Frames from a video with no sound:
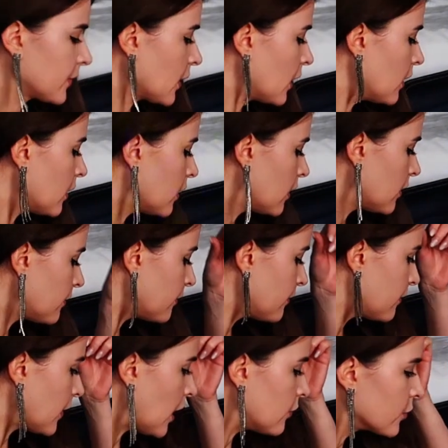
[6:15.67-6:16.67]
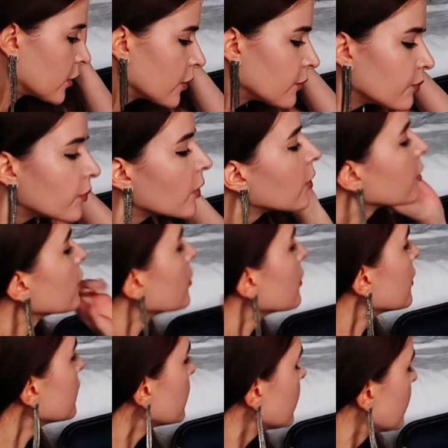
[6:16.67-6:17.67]
I wouldn't
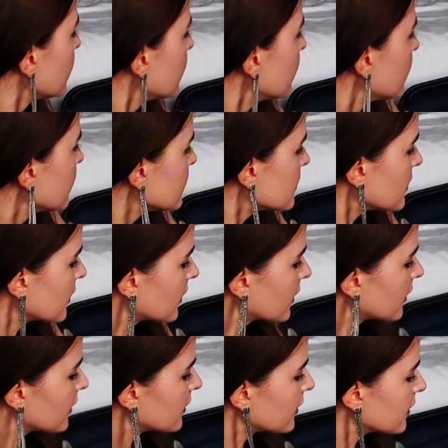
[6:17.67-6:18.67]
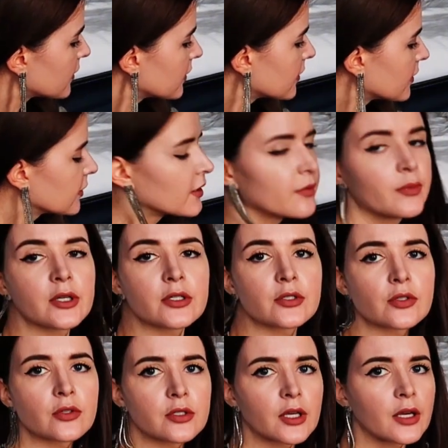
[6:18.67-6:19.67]
bother taking the big
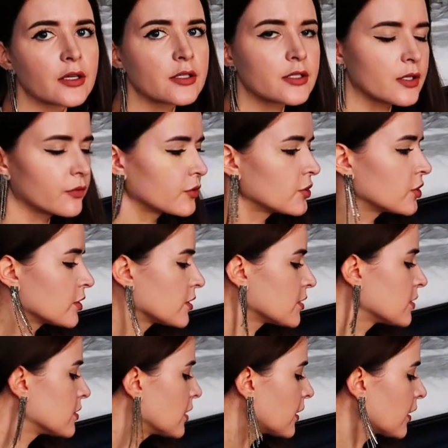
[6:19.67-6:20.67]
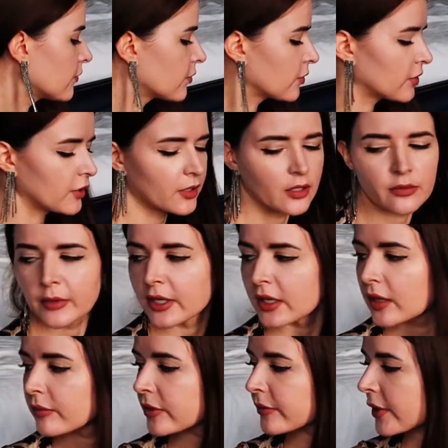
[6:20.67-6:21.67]
suitcase. I would just take everything in my
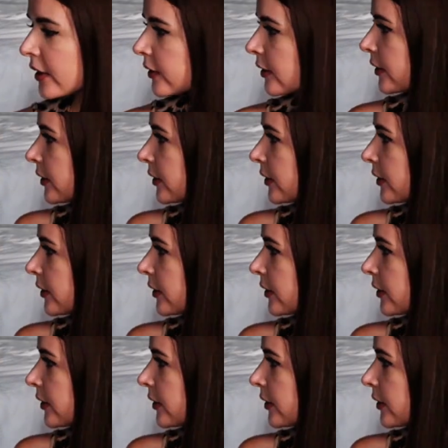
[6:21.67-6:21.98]
cabin bag.